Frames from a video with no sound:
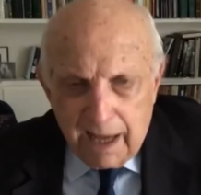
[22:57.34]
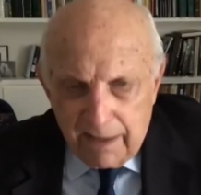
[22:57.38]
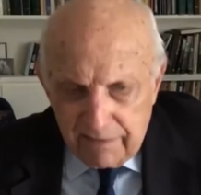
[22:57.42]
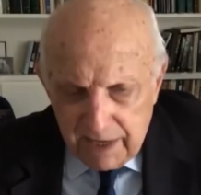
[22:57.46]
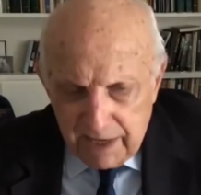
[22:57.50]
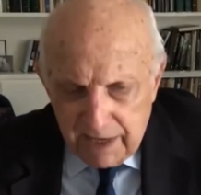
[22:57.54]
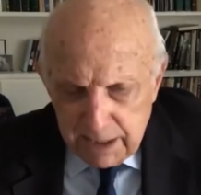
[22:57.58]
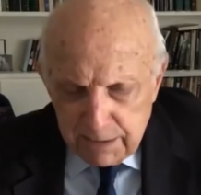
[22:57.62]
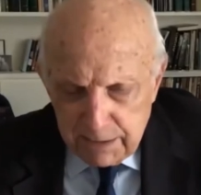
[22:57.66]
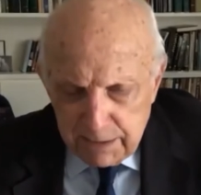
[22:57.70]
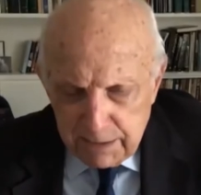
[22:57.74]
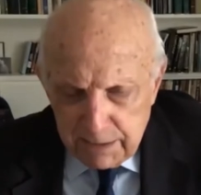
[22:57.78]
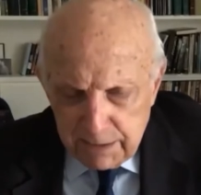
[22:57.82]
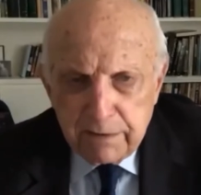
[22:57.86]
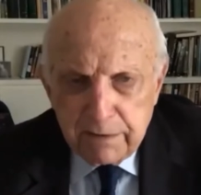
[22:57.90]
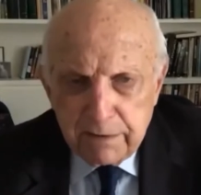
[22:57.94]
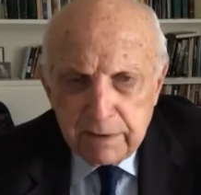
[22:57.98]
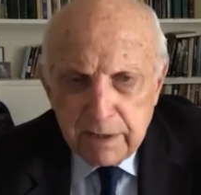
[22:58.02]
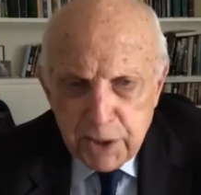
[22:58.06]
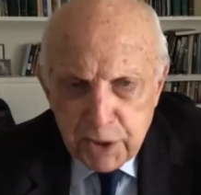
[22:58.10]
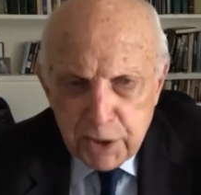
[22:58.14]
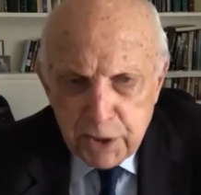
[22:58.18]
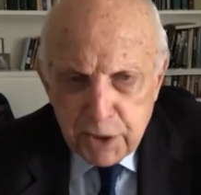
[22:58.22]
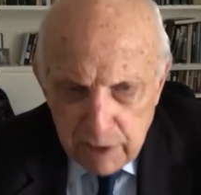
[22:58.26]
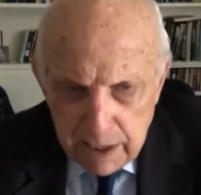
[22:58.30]
And they
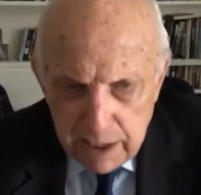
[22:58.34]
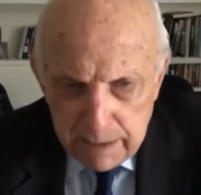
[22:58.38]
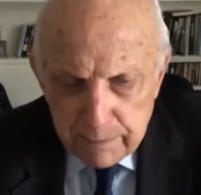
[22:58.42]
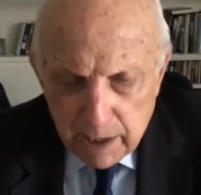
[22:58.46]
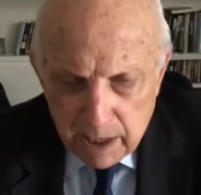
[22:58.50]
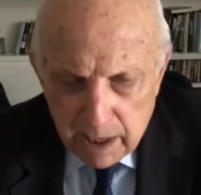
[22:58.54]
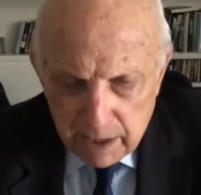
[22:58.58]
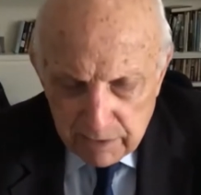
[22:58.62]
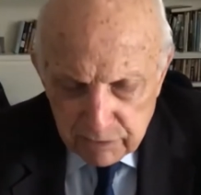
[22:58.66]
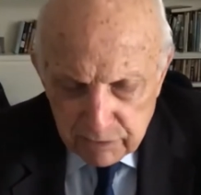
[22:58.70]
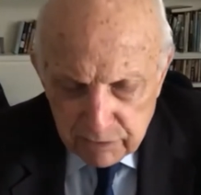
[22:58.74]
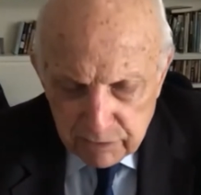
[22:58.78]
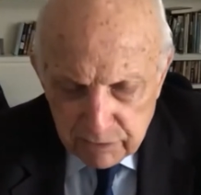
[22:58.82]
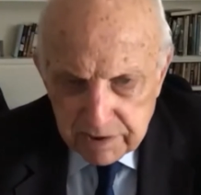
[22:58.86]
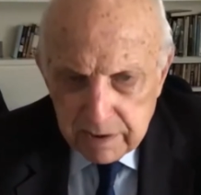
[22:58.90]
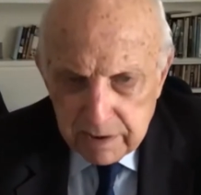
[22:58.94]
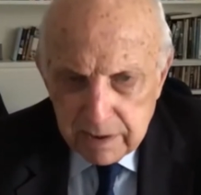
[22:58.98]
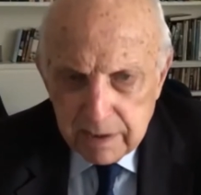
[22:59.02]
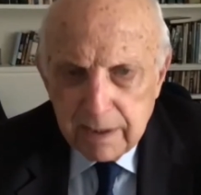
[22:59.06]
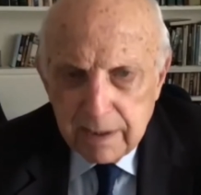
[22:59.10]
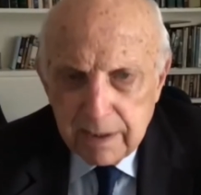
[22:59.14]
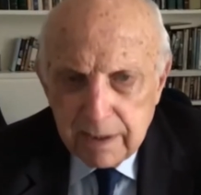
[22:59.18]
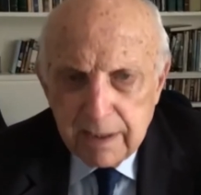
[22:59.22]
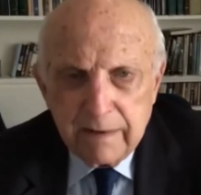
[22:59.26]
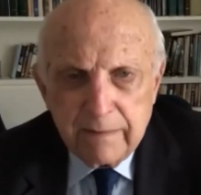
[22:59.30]
spent 3
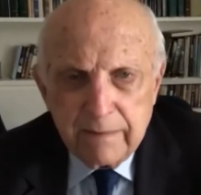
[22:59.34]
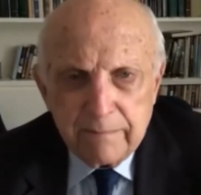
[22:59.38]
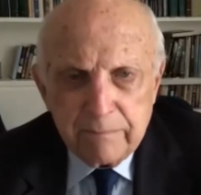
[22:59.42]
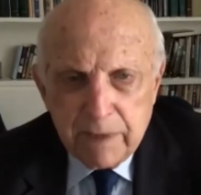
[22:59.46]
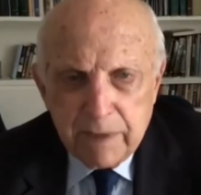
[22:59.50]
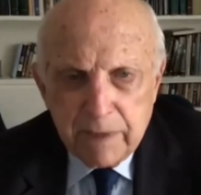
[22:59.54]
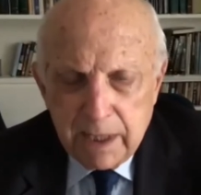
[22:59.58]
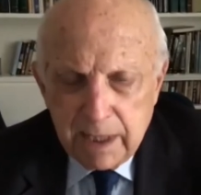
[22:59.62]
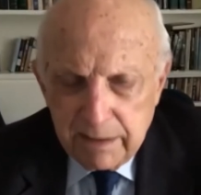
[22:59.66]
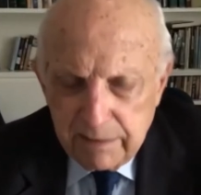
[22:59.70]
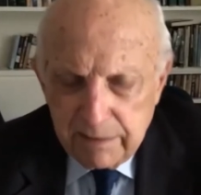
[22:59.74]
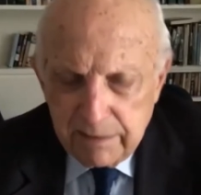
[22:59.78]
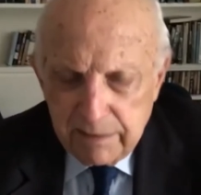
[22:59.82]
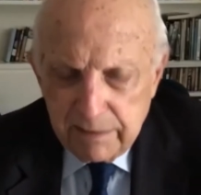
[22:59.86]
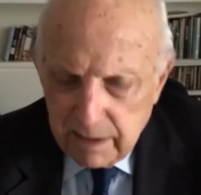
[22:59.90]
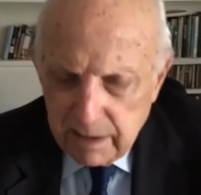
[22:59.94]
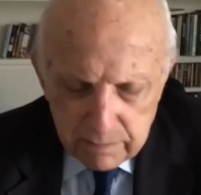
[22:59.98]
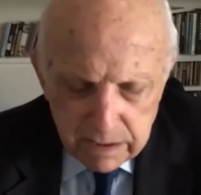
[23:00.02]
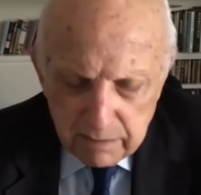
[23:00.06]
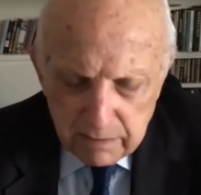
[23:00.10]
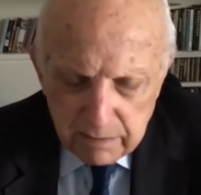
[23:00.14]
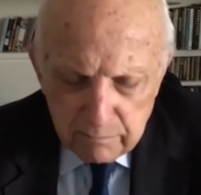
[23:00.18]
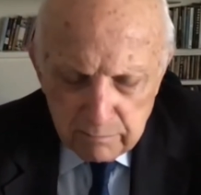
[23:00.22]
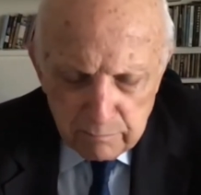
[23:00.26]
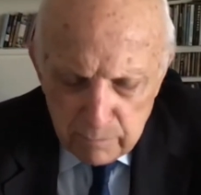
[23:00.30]
months in
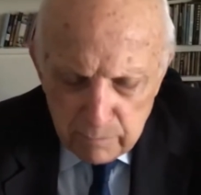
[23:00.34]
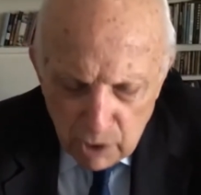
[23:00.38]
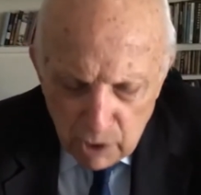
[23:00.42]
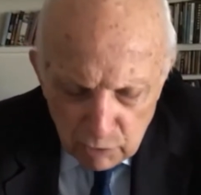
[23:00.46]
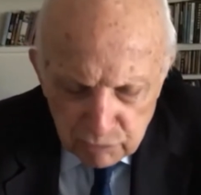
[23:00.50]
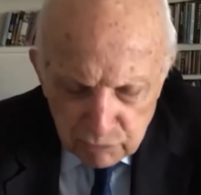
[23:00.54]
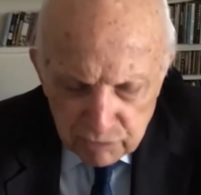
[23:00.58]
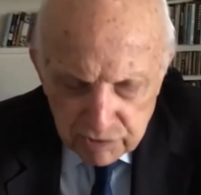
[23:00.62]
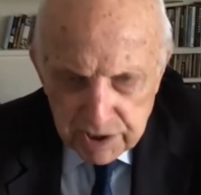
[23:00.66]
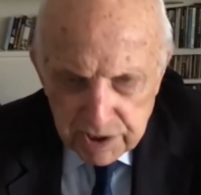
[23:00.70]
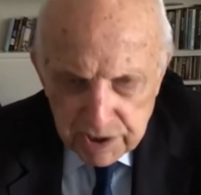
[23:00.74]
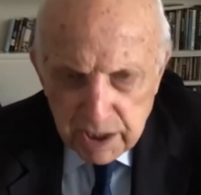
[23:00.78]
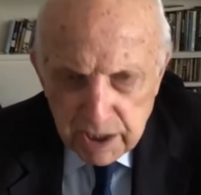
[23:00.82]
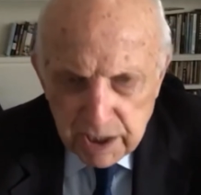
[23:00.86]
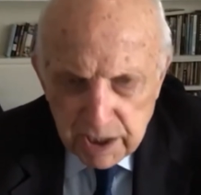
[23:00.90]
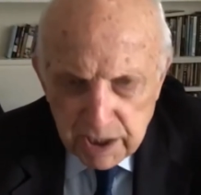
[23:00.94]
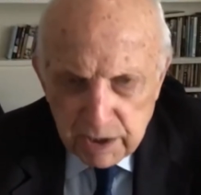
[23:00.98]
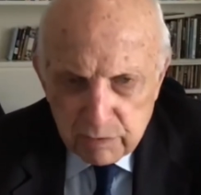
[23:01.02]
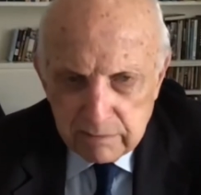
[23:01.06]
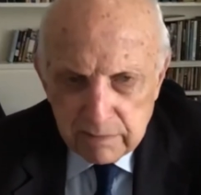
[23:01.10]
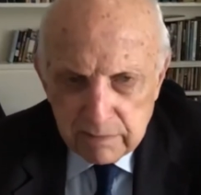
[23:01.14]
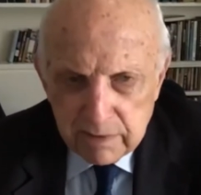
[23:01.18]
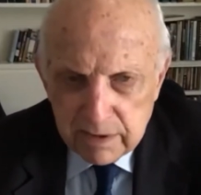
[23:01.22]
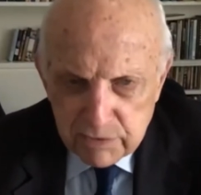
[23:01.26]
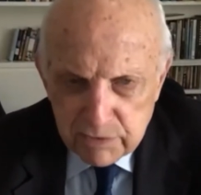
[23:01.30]
the most
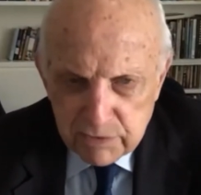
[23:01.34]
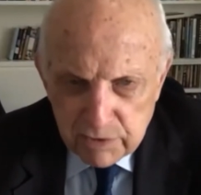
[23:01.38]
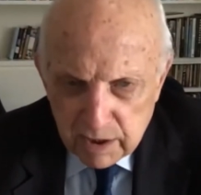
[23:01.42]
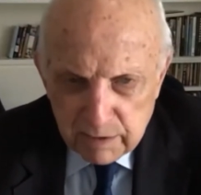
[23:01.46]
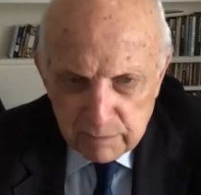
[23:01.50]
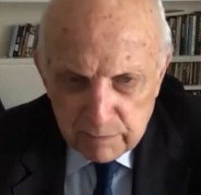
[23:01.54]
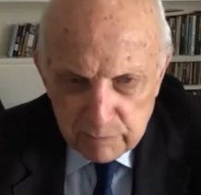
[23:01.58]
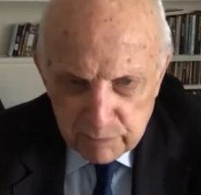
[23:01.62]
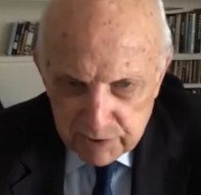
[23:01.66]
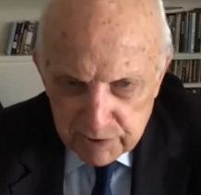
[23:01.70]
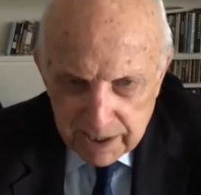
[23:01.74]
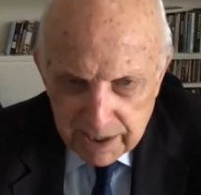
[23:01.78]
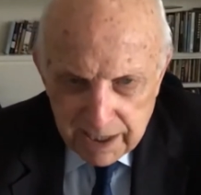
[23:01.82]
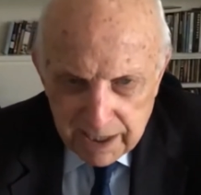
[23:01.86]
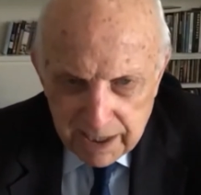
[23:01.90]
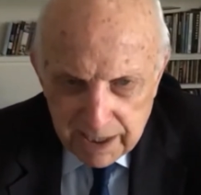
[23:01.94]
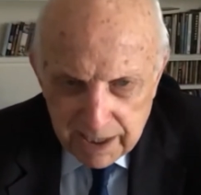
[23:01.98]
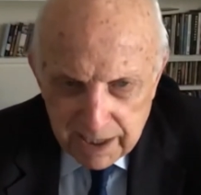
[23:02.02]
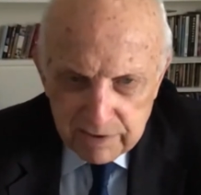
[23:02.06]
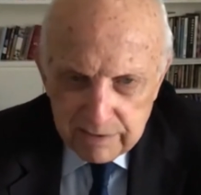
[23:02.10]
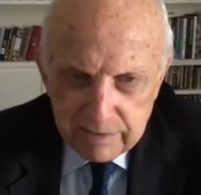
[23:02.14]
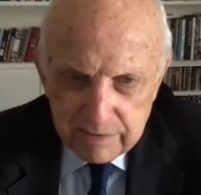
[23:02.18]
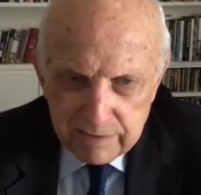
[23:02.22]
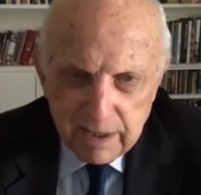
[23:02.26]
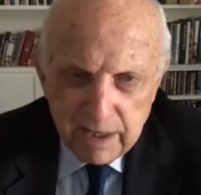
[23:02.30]
secret
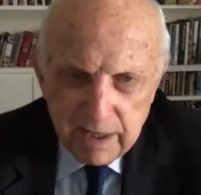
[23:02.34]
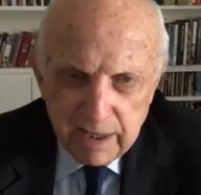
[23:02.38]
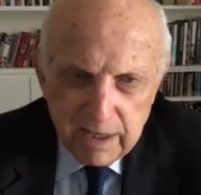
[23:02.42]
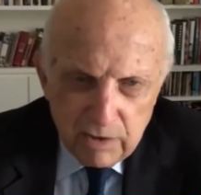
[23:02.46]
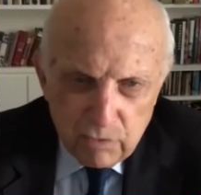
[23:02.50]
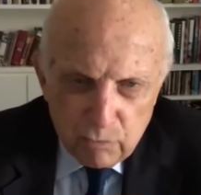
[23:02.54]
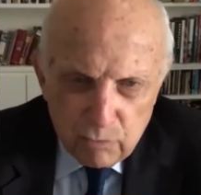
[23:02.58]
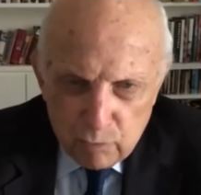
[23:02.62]
circumstances,